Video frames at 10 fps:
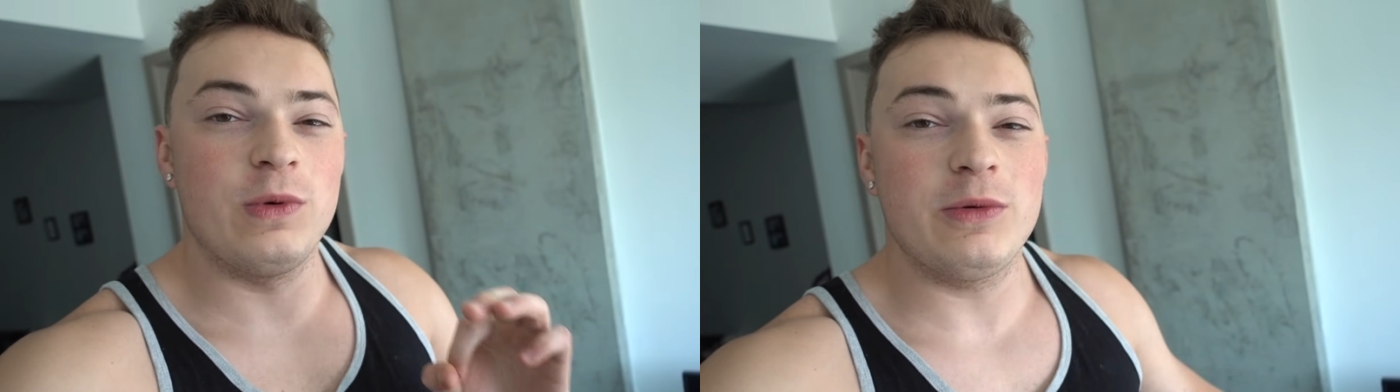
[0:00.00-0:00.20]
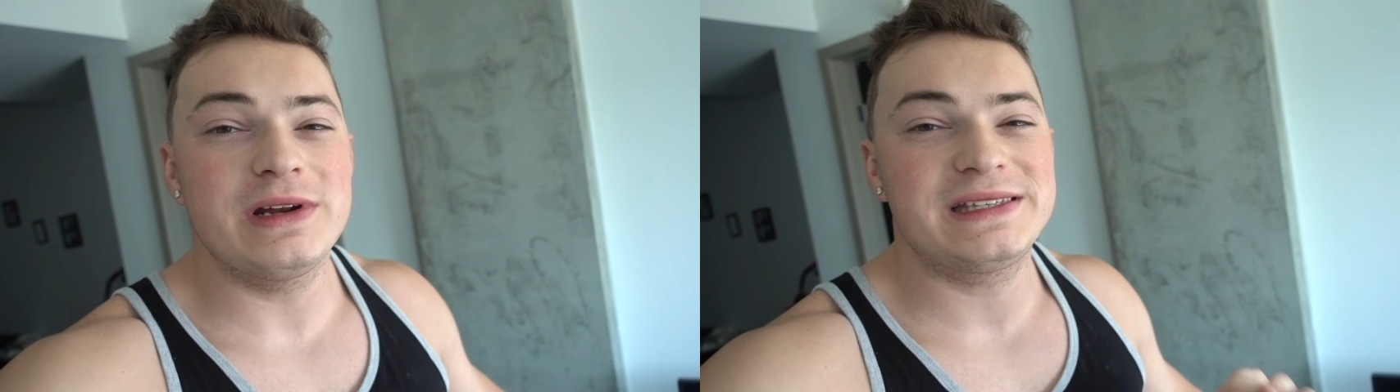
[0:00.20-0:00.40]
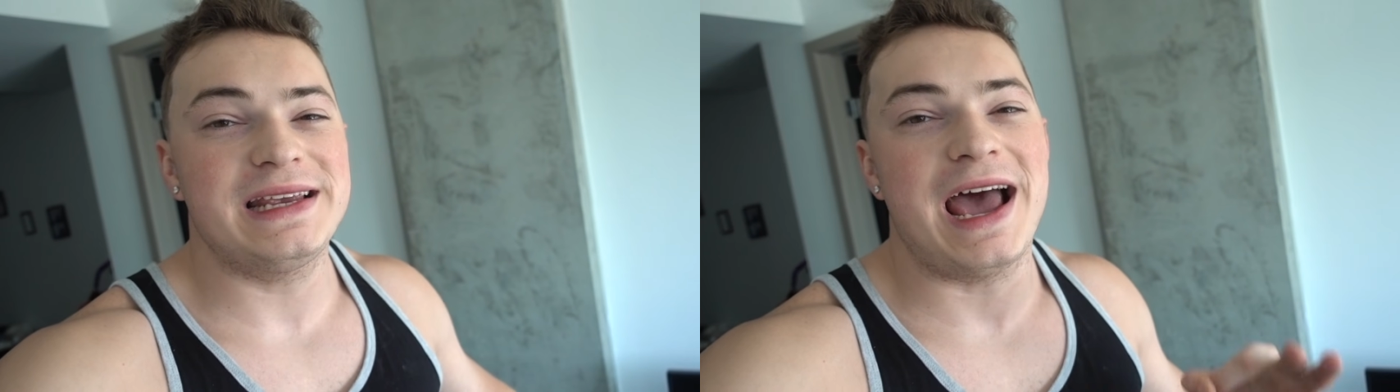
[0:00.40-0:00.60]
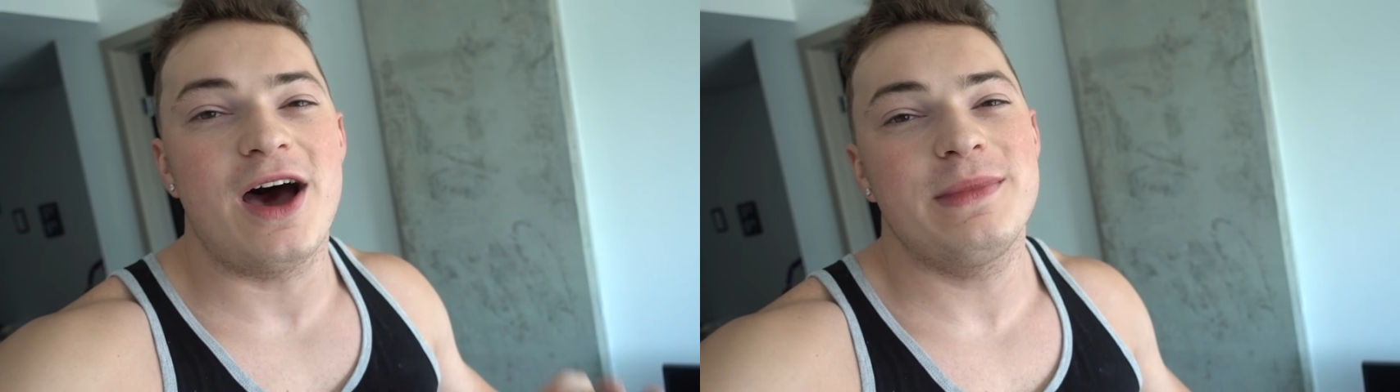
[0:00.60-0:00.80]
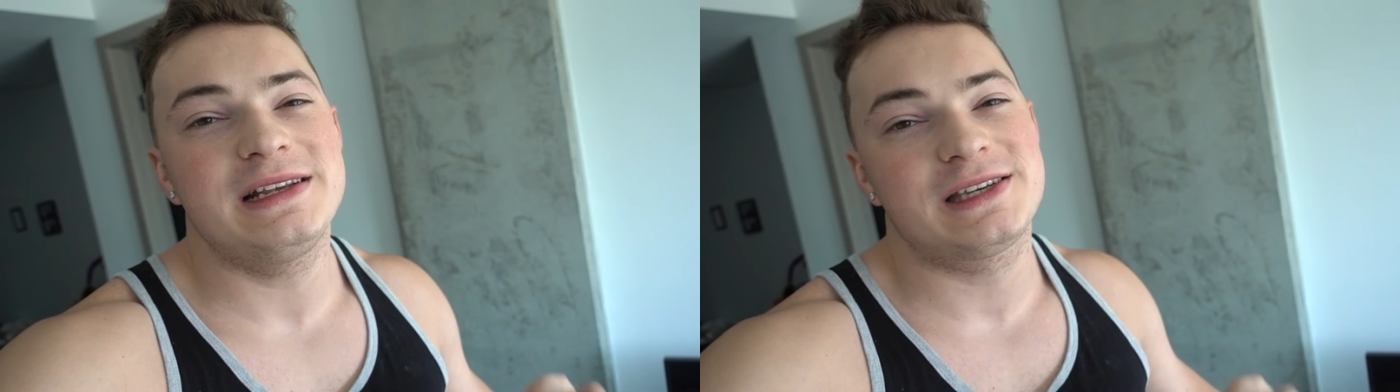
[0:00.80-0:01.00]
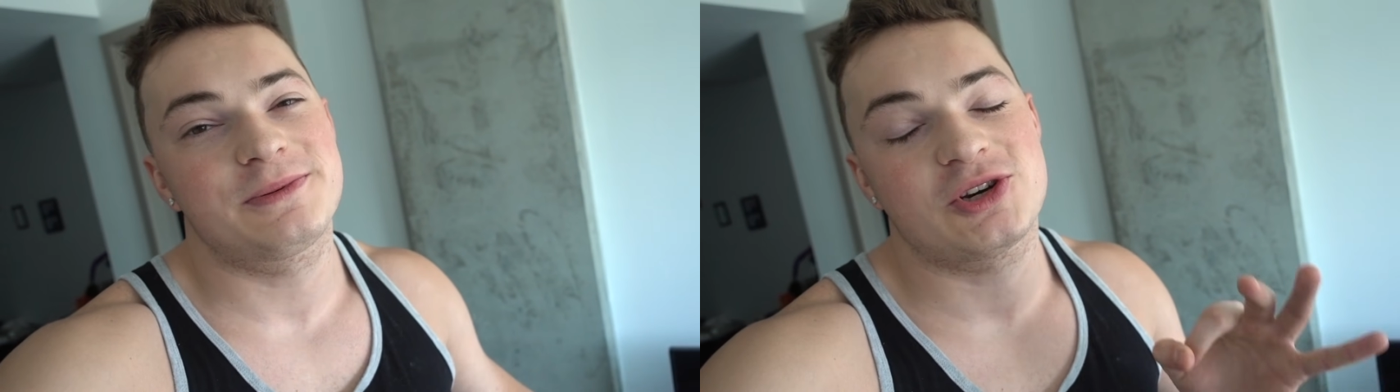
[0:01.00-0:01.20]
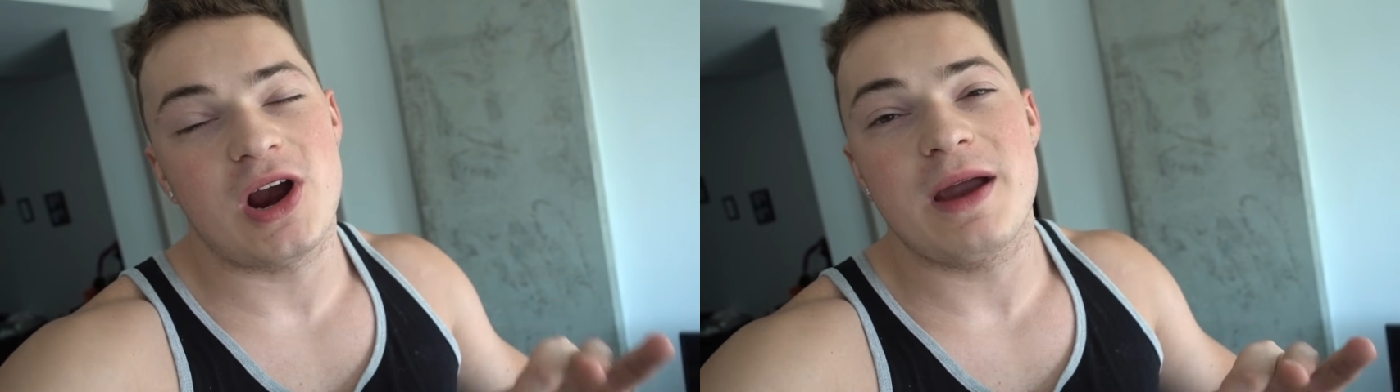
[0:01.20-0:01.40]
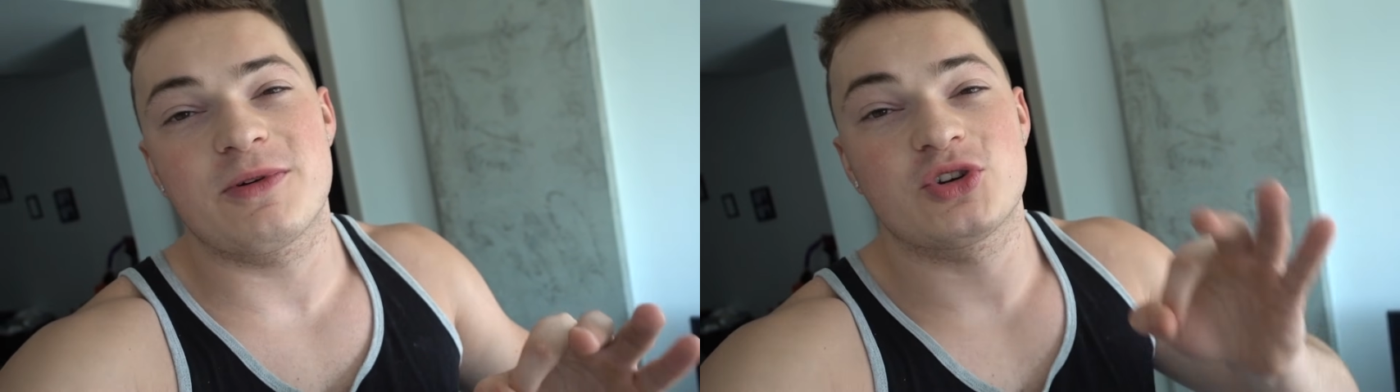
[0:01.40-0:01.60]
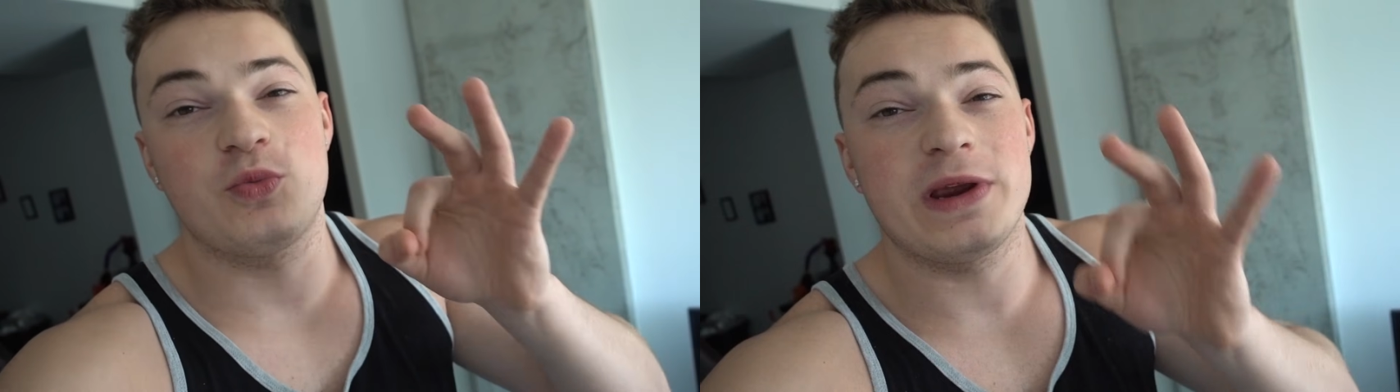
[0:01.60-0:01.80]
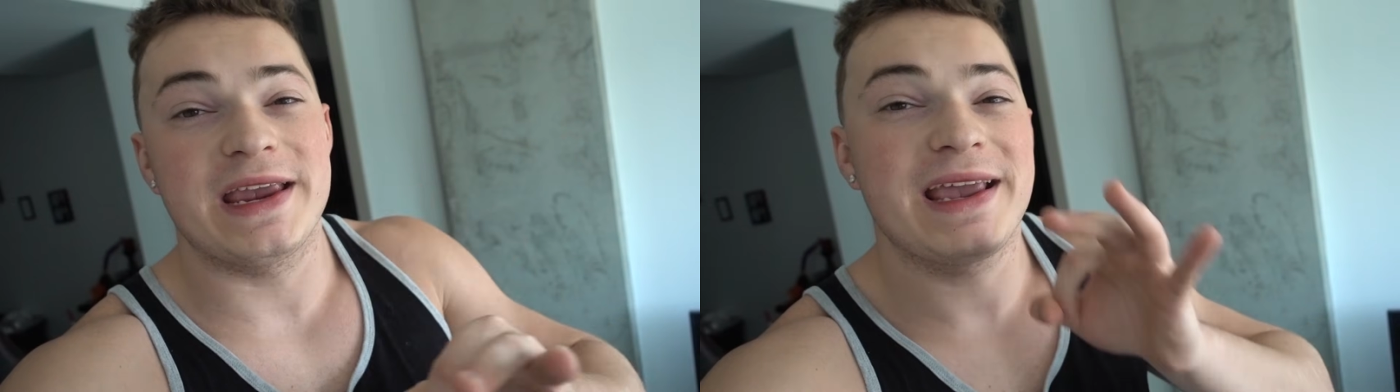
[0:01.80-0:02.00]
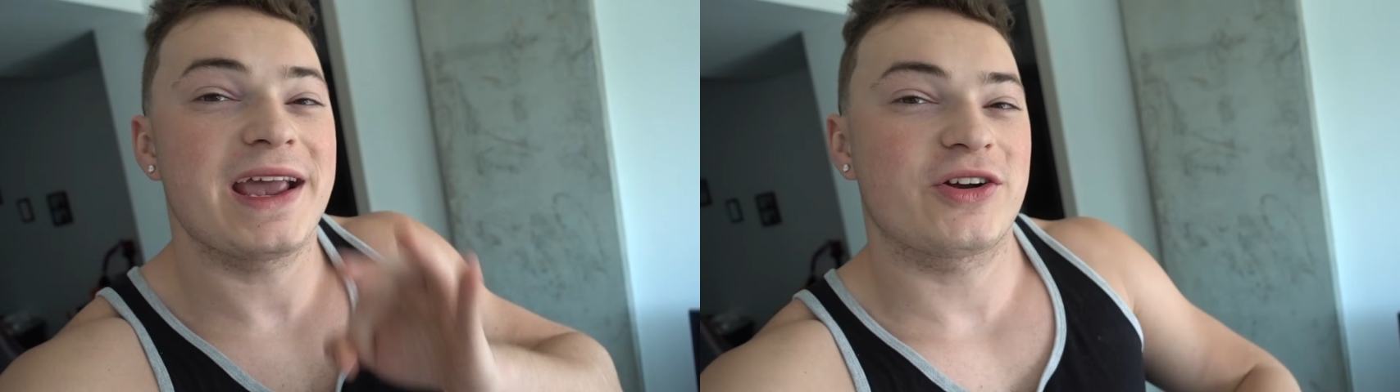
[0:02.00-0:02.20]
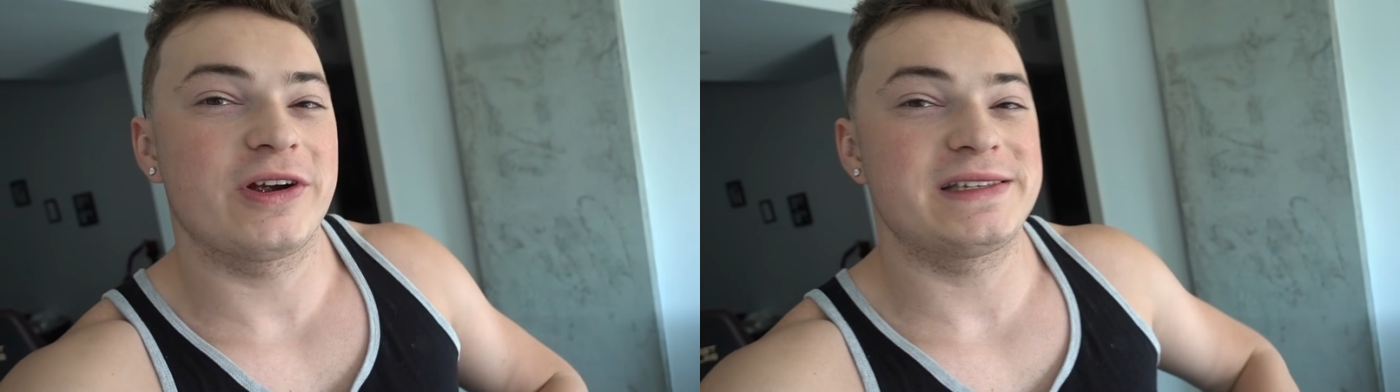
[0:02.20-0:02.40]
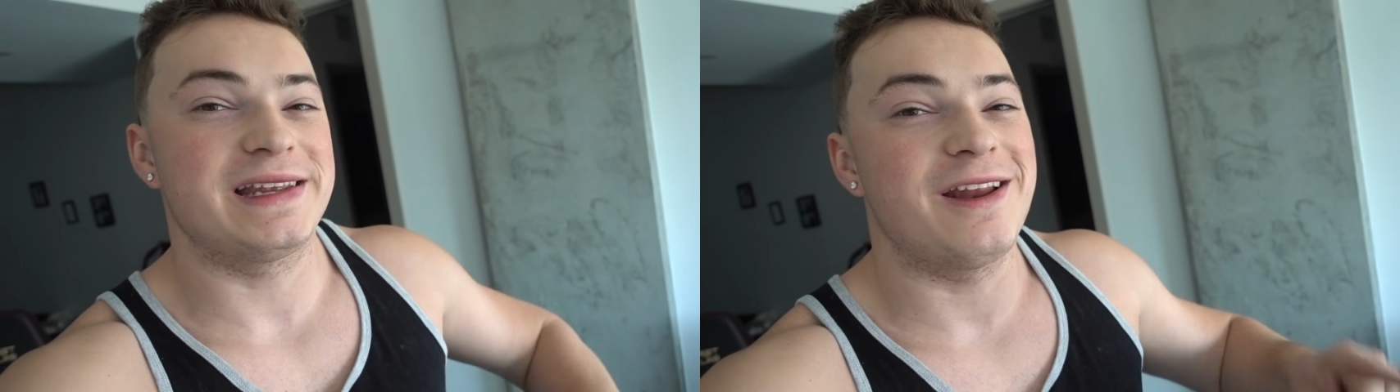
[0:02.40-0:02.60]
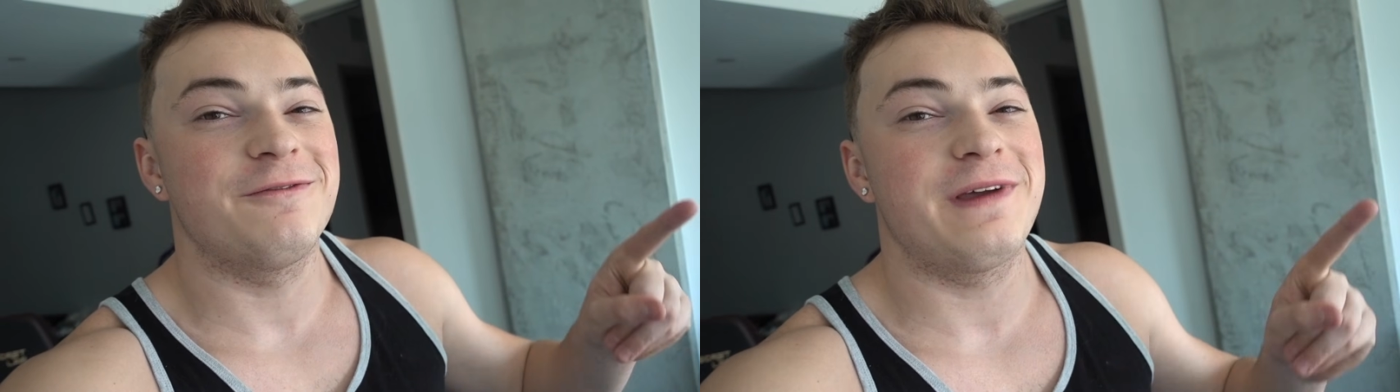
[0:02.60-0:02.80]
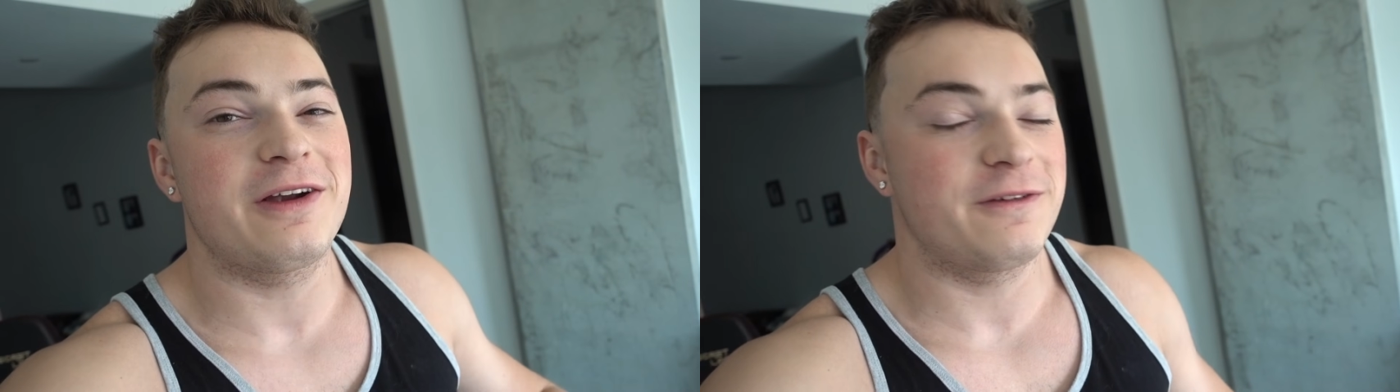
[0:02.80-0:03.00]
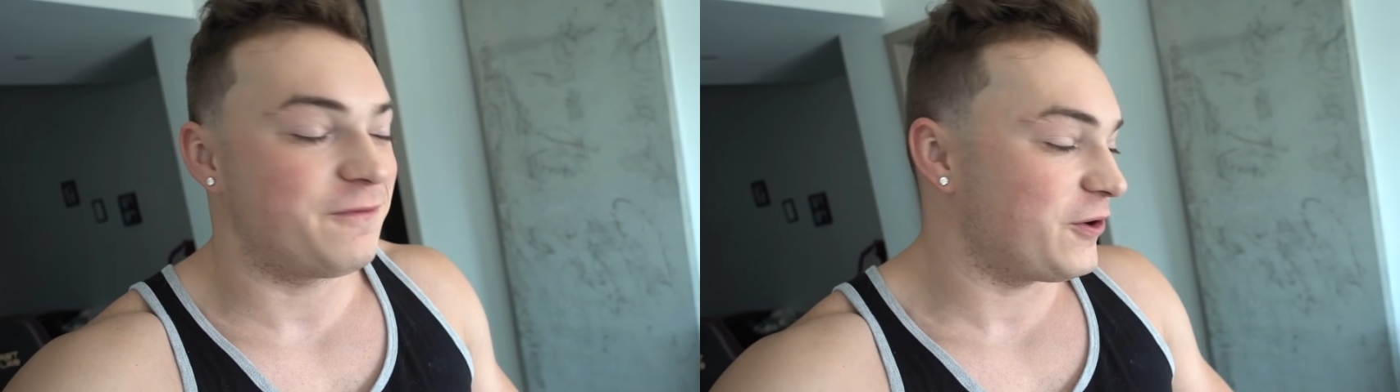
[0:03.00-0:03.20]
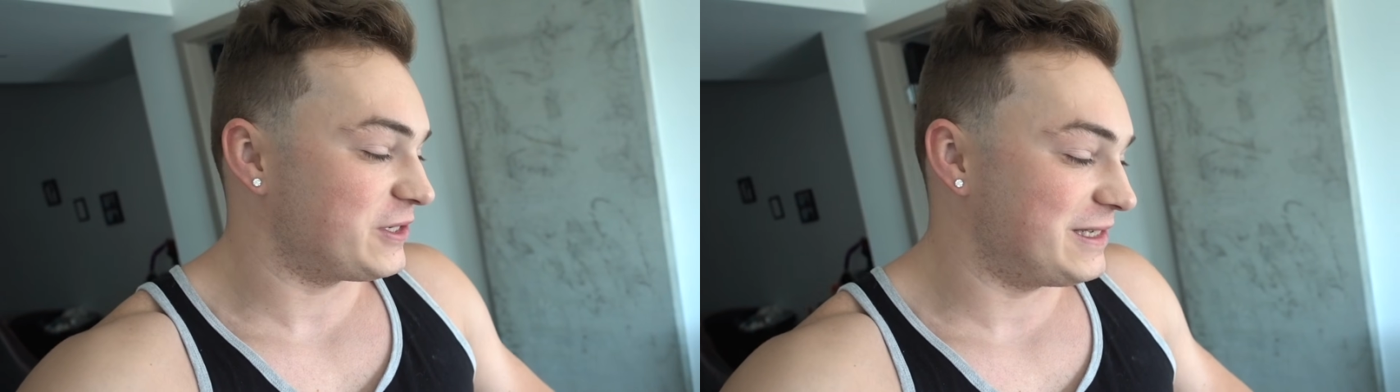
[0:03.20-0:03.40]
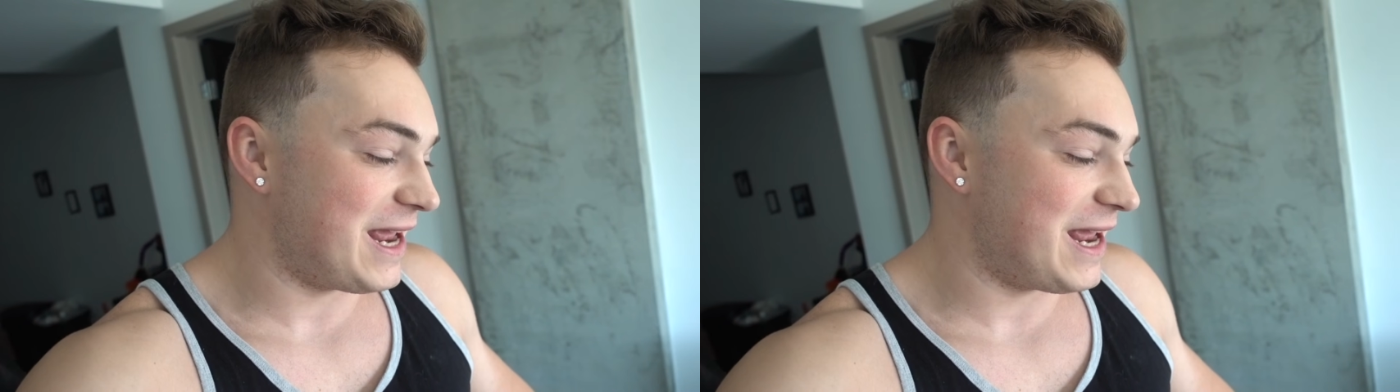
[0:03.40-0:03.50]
We want to see how many subscribers we can get Chris in the very first